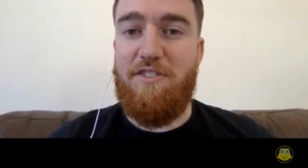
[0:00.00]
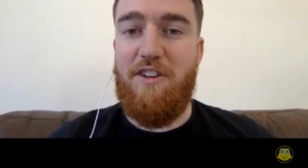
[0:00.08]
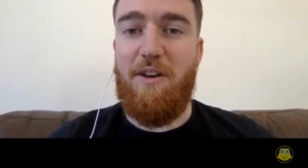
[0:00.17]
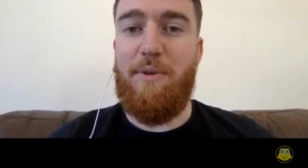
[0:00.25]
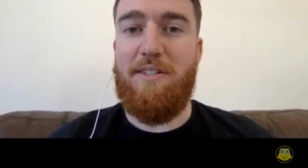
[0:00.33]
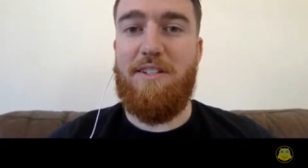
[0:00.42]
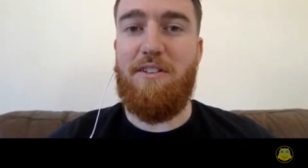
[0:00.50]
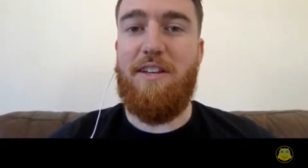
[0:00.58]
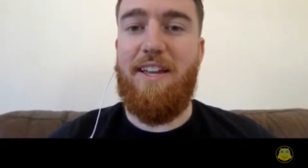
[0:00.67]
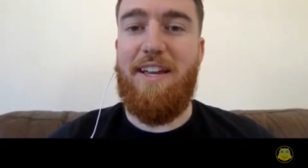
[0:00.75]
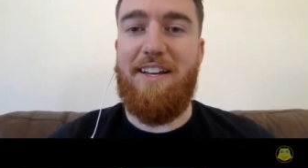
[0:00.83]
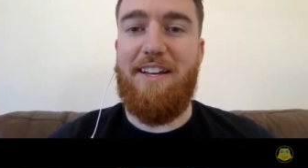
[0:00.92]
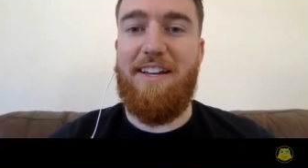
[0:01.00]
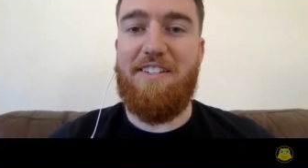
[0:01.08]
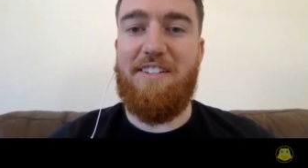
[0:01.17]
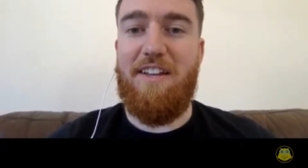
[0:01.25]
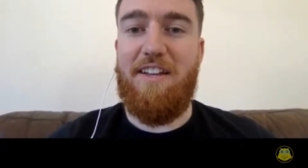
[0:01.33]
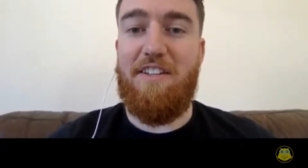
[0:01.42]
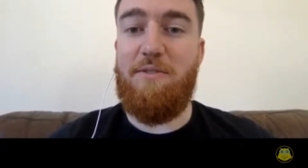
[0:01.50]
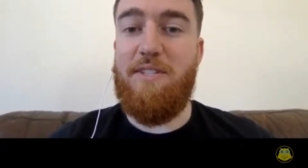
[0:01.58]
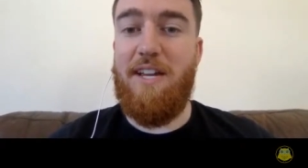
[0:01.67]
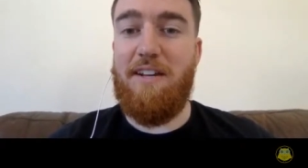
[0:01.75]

job is looking at uh, new